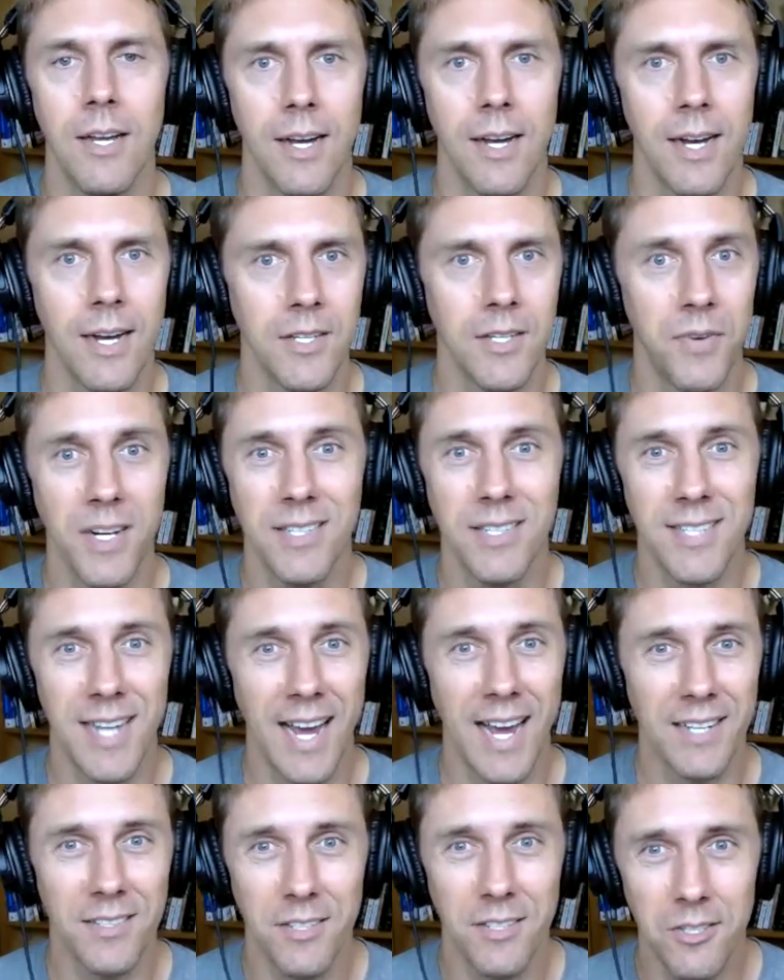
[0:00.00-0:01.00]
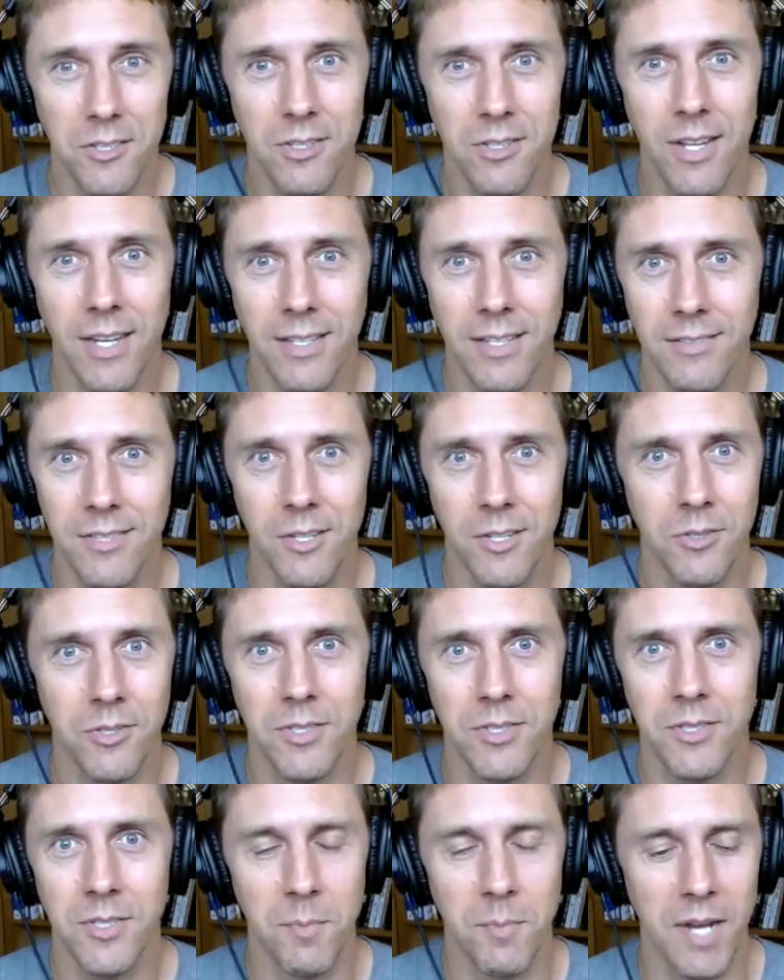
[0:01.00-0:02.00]
It's very tactical. So
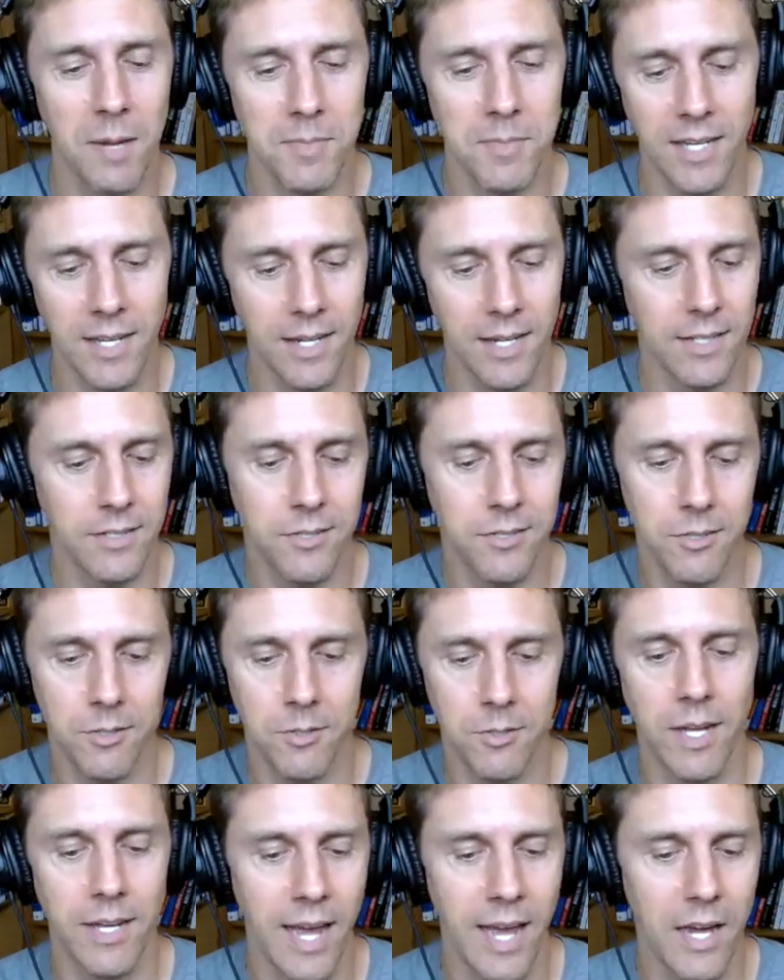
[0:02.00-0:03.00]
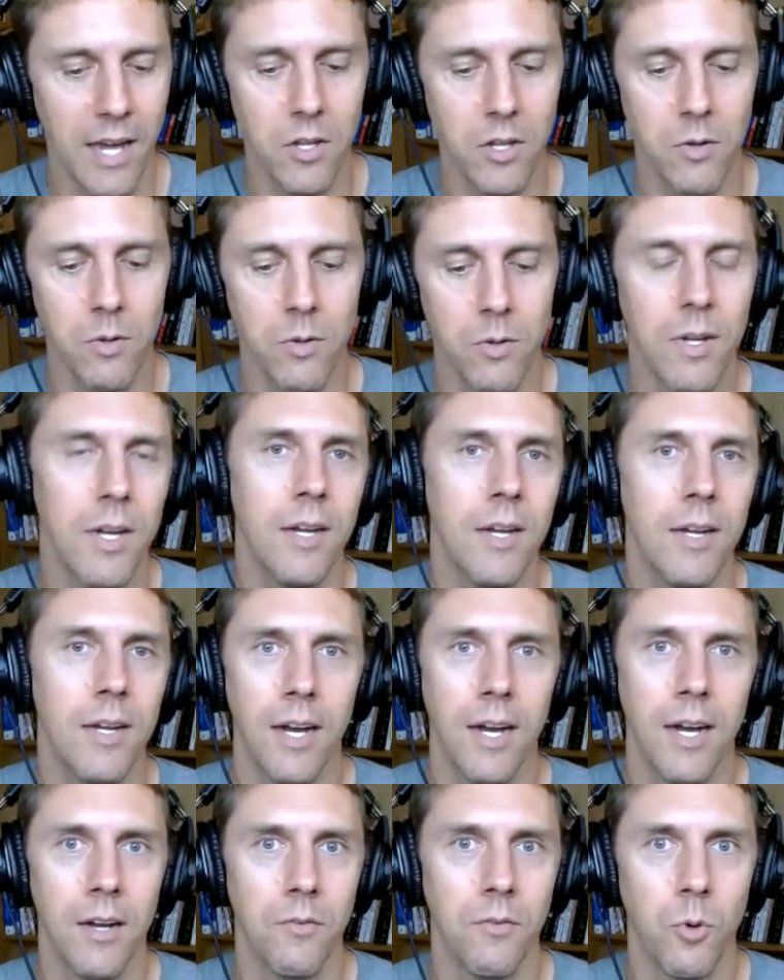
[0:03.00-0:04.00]
sometimes I get into like, how do you,
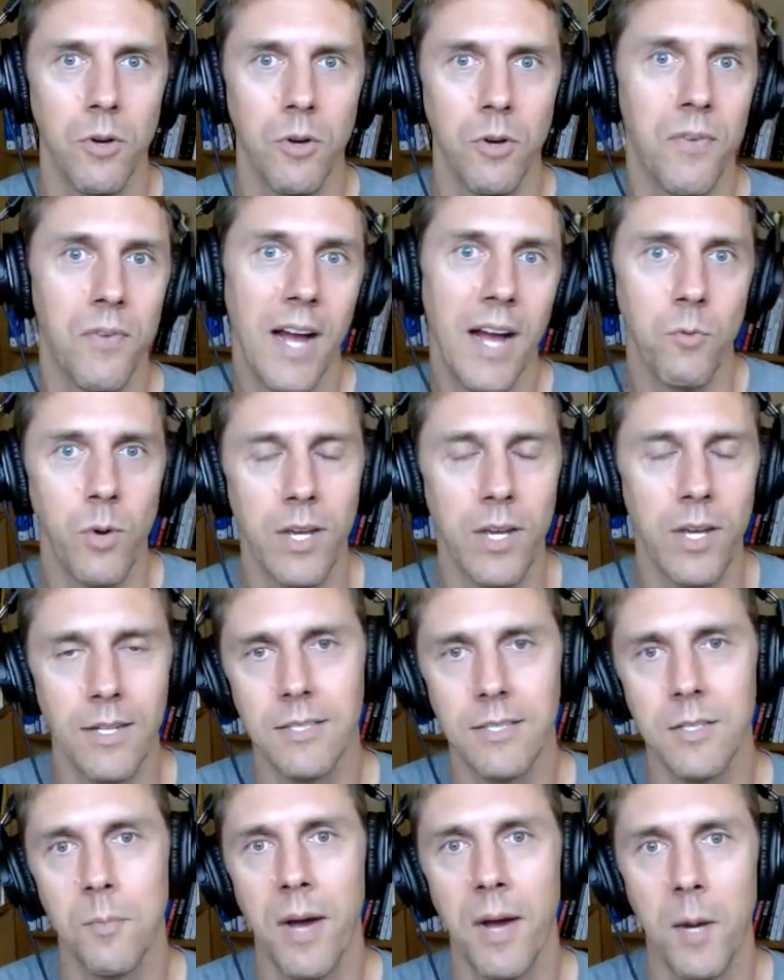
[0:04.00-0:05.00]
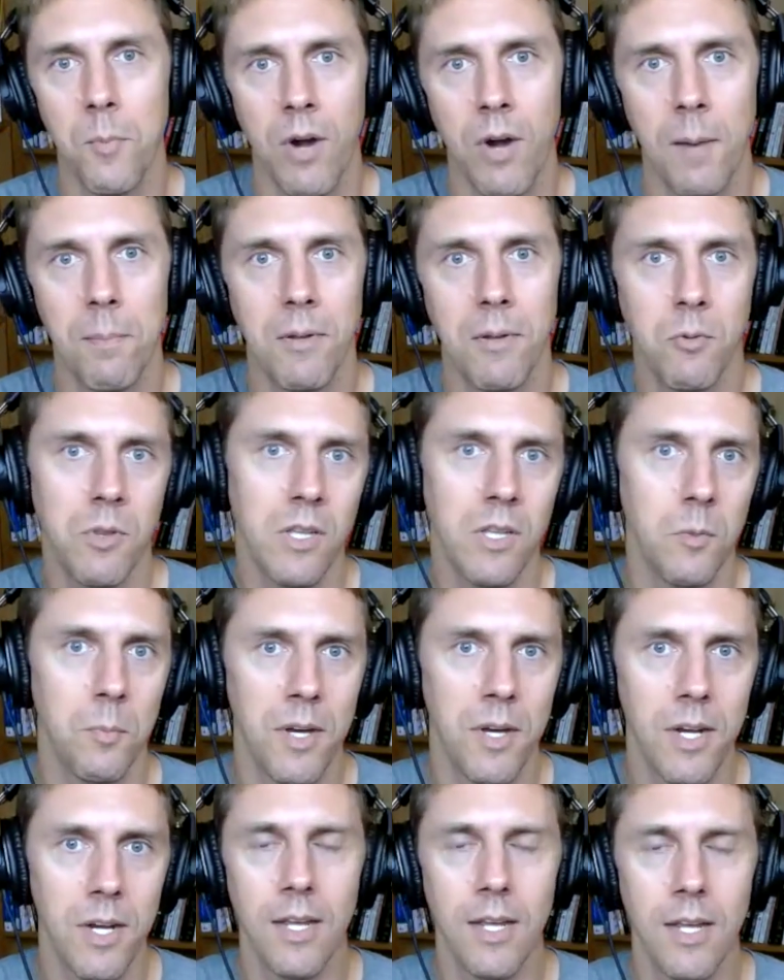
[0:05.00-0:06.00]
what are 5 ways to buy a property with
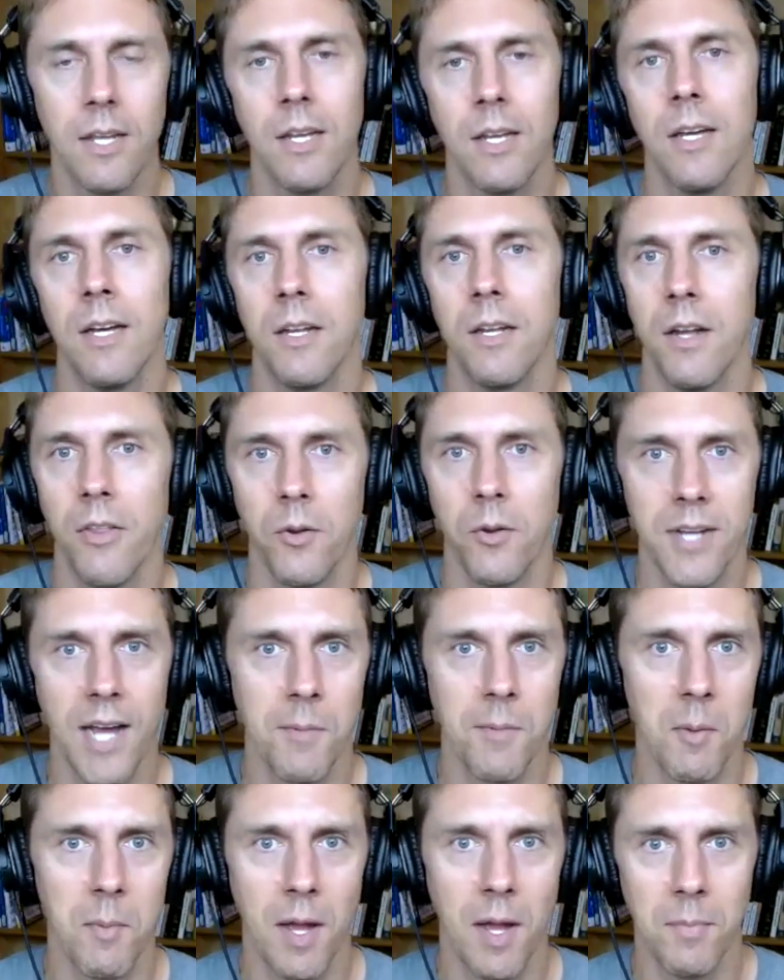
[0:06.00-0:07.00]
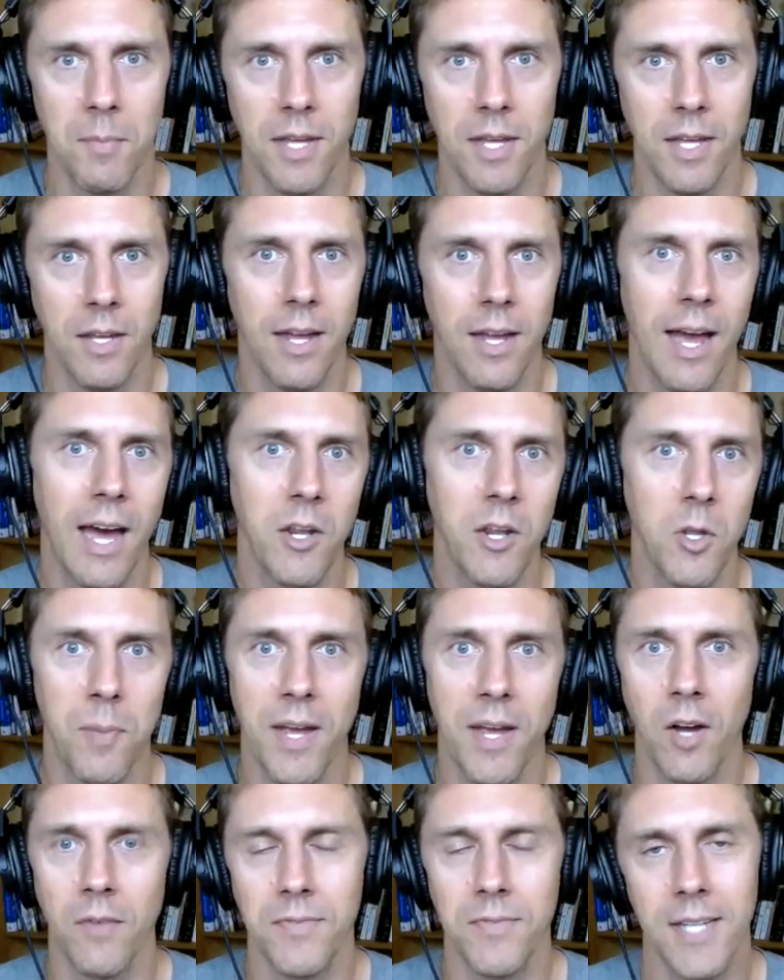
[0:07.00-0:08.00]
little money? Another time it might be,
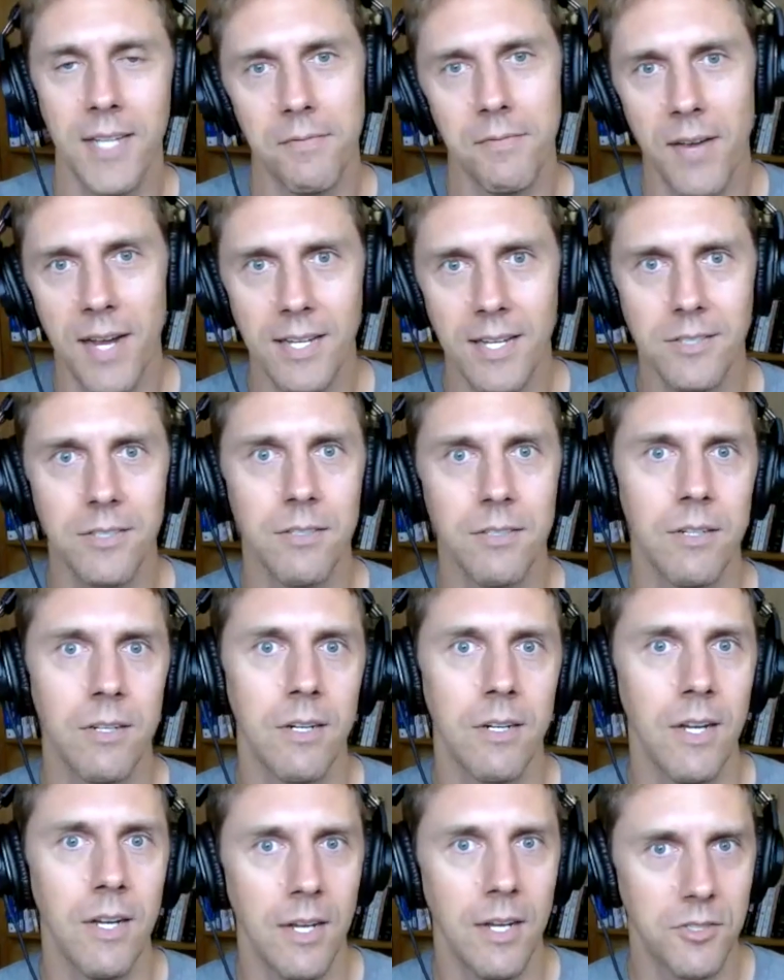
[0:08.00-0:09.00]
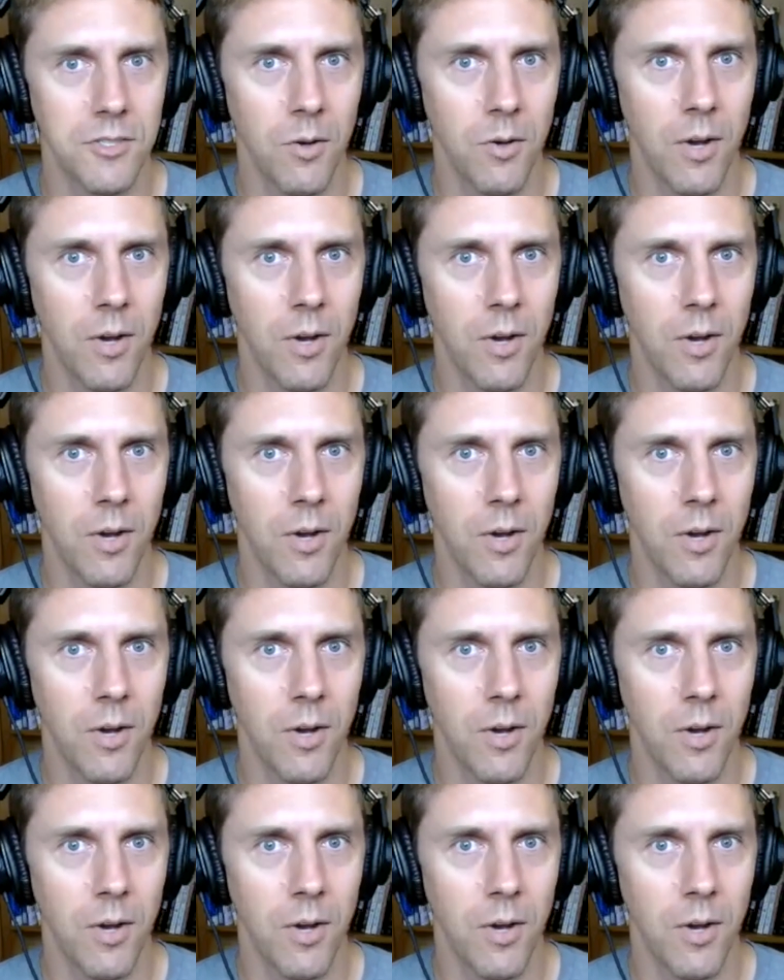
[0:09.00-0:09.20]
how do you pay off debt faster?